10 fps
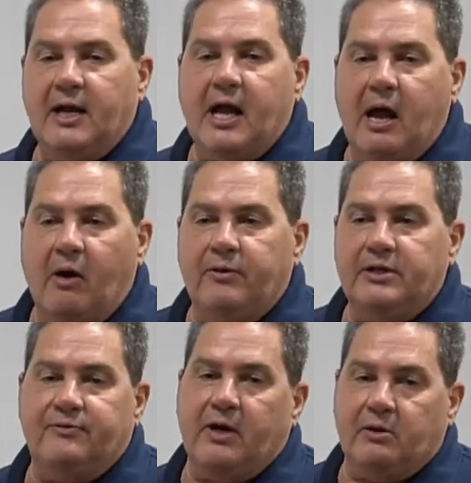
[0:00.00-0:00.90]
how these
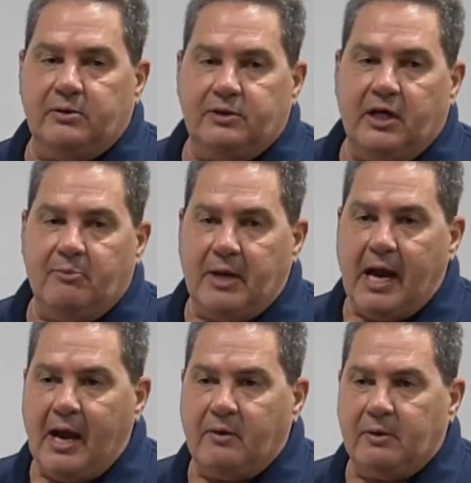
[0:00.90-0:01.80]
vehicles need to be
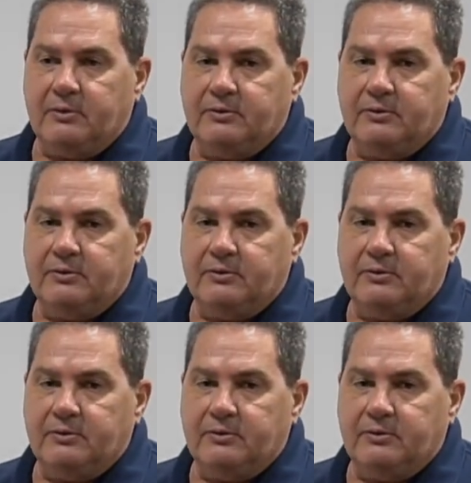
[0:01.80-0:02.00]
anchored.